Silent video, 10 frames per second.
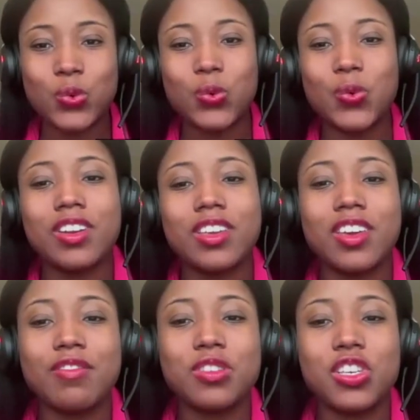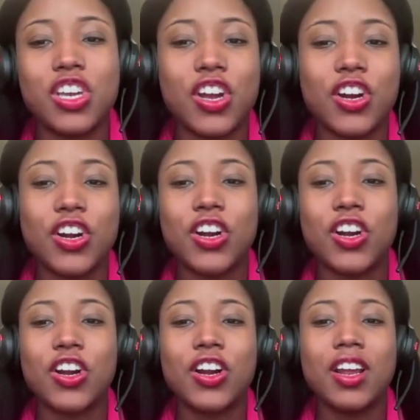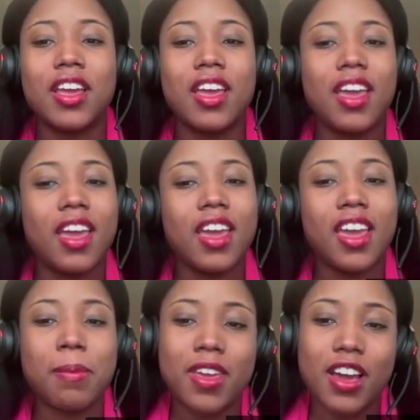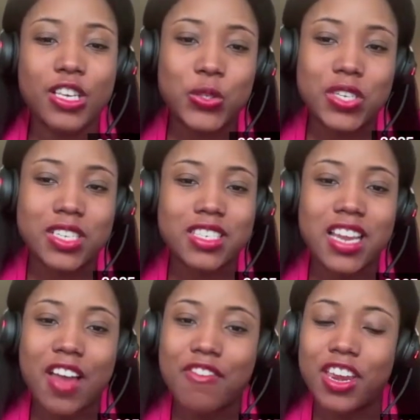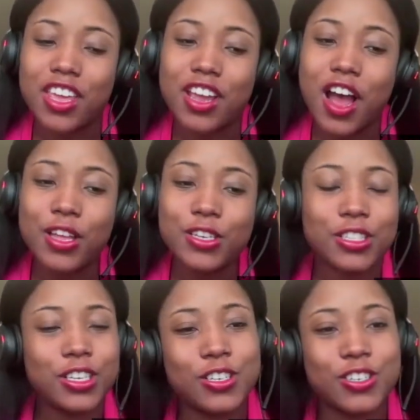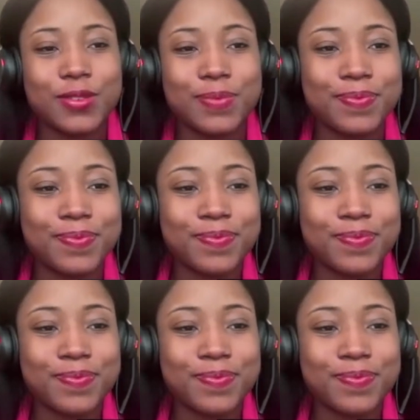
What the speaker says: you would give to younger AAPI students navigating college and leadership?